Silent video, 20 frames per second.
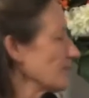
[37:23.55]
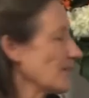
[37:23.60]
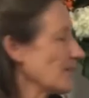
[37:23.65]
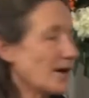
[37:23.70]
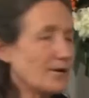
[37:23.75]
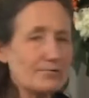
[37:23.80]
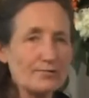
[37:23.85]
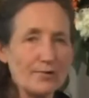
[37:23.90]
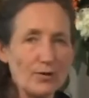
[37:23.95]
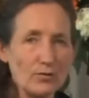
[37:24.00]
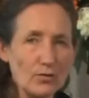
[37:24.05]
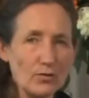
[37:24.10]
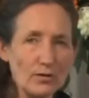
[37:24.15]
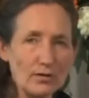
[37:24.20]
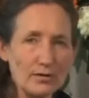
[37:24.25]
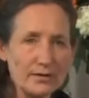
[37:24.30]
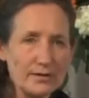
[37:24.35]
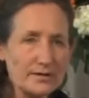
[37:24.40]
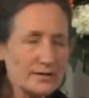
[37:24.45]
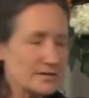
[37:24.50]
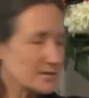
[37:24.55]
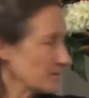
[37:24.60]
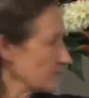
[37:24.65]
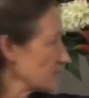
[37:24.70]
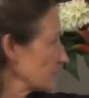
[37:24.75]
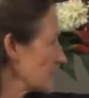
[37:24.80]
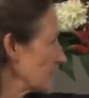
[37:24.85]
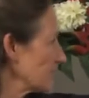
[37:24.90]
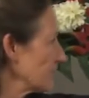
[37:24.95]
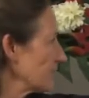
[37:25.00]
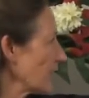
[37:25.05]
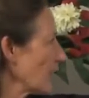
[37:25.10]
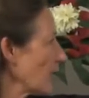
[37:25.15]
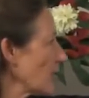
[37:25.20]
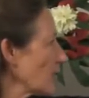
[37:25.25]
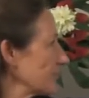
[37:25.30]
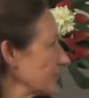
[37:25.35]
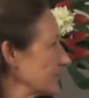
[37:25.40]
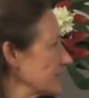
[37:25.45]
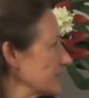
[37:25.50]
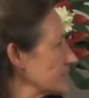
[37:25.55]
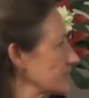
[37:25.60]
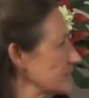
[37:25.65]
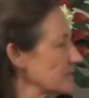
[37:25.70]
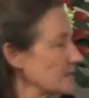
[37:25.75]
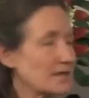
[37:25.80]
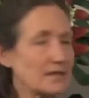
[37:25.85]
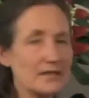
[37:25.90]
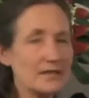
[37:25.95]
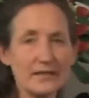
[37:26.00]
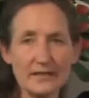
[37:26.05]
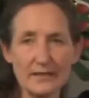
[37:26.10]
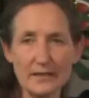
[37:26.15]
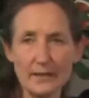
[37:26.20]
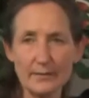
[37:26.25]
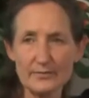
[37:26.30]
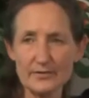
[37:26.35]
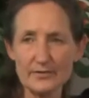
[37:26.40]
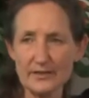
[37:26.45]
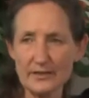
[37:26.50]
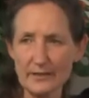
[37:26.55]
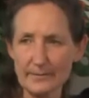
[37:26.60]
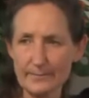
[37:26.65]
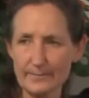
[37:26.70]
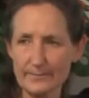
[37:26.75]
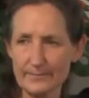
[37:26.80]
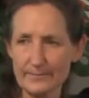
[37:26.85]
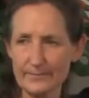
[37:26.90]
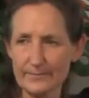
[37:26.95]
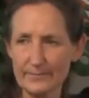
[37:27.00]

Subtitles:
microorganisms evolve into the cleanup team.